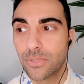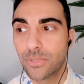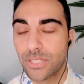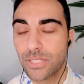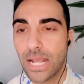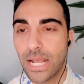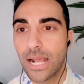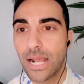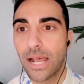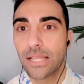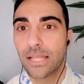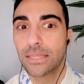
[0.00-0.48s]

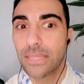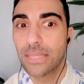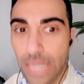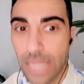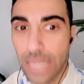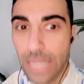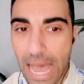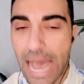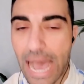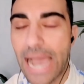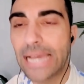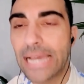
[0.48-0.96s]
a
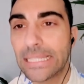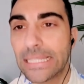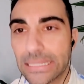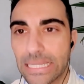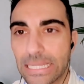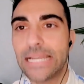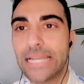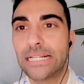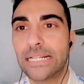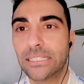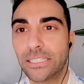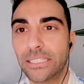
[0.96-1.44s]
high
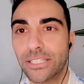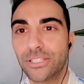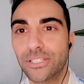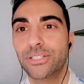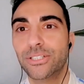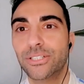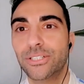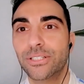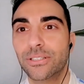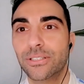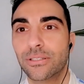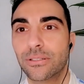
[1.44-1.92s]

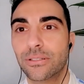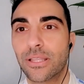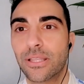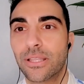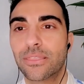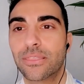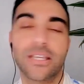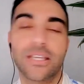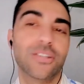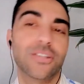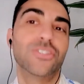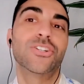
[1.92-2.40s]
likelihood
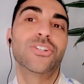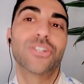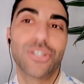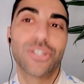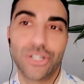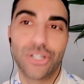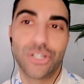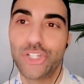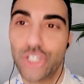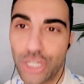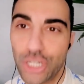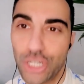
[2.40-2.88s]
that things are
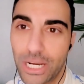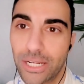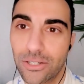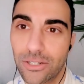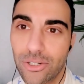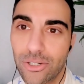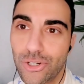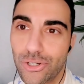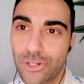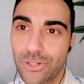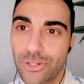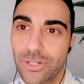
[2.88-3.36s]
going to change,
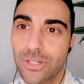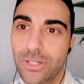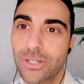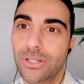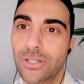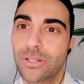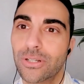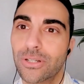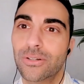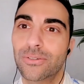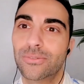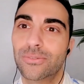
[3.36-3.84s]

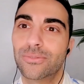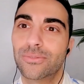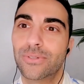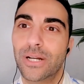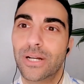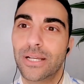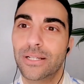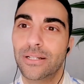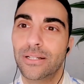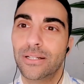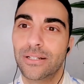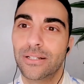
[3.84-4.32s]

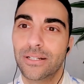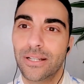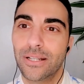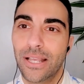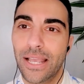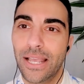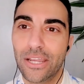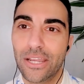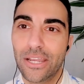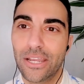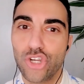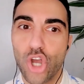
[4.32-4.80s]
right?
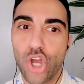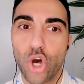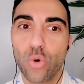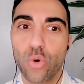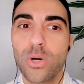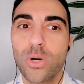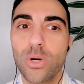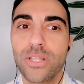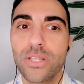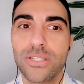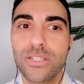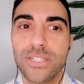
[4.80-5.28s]
And no
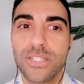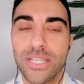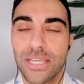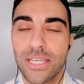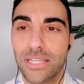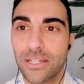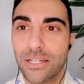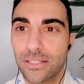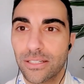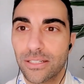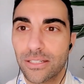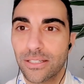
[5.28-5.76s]
one's
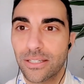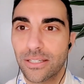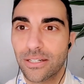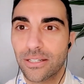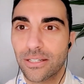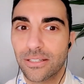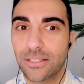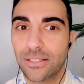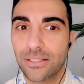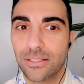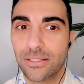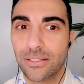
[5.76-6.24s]
in
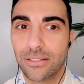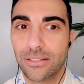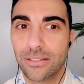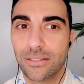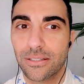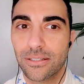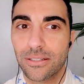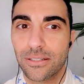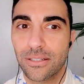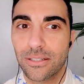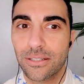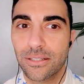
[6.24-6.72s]
a
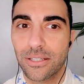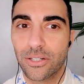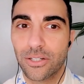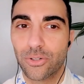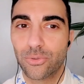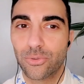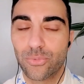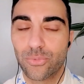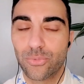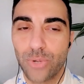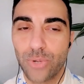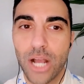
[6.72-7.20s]

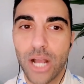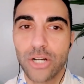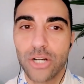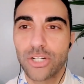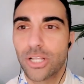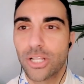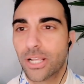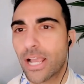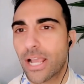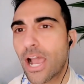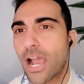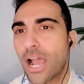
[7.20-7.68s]

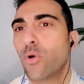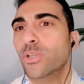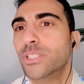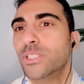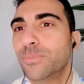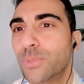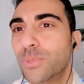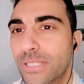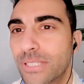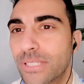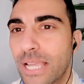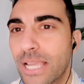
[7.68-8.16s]
rush. Like I
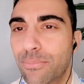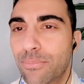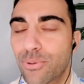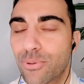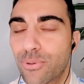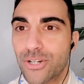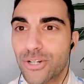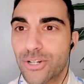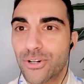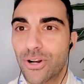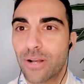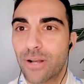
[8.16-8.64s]
always put that
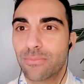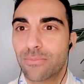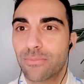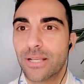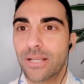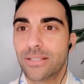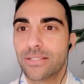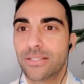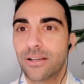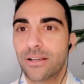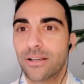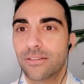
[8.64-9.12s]
pressure on
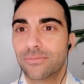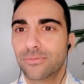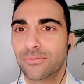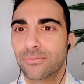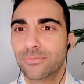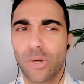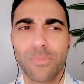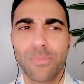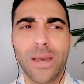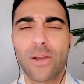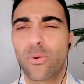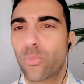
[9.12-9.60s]
myself.
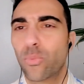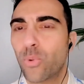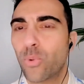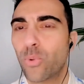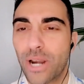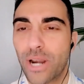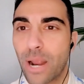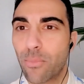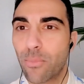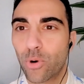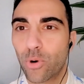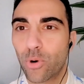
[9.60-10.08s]
No matter
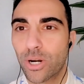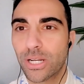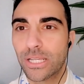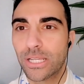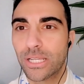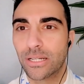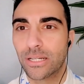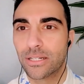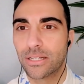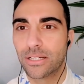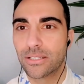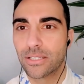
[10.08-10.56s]
what I'm
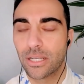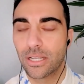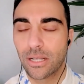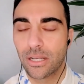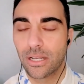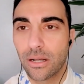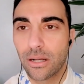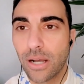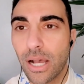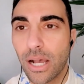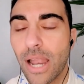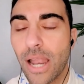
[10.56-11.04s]
working on, it's like,
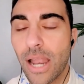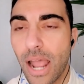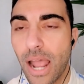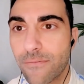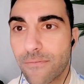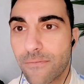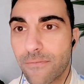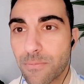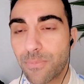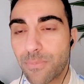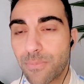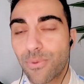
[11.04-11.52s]
oh, I
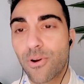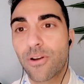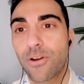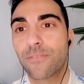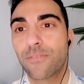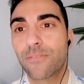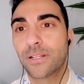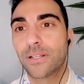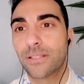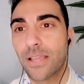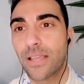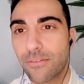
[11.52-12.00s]
have to be
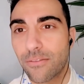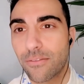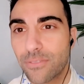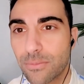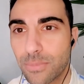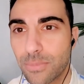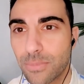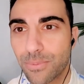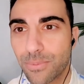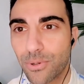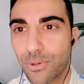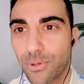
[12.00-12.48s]

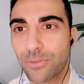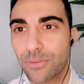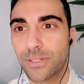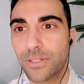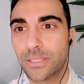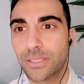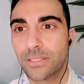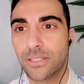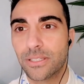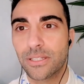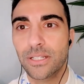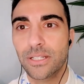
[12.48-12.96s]

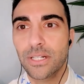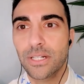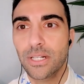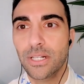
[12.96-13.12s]
perfect. And